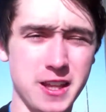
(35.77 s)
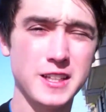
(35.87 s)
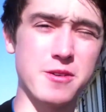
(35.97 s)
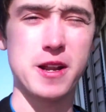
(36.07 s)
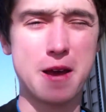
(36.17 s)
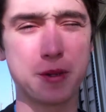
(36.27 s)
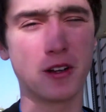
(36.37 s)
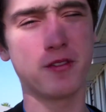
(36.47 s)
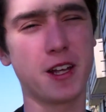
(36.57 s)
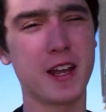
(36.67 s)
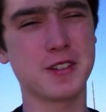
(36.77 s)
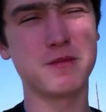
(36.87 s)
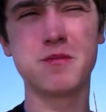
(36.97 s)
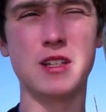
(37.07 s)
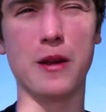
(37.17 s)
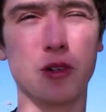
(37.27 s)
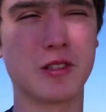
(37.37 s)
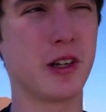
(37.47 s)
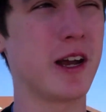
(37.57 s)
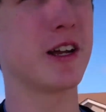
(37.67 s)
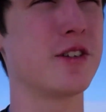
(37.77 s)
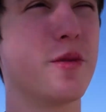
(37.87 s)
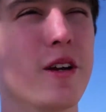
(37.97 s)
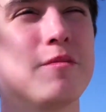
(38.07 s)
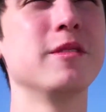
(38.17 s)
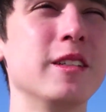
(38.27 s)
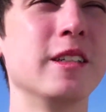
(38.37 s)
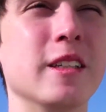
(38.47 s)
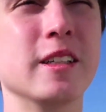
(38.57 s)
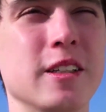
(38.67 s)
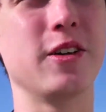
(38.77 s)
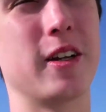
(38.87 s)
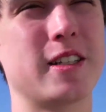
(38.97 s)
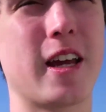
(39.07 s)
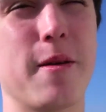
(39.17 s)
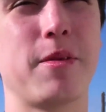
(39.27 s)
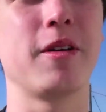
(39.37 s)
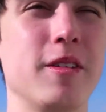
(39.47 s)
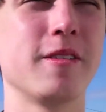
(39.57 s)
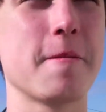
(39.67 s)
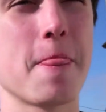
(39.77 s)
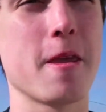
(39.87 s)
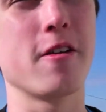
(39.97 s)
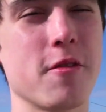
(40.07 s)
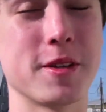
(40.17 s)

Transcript: think that would happen on vacation. Neighbors looking at you weird. You could escape from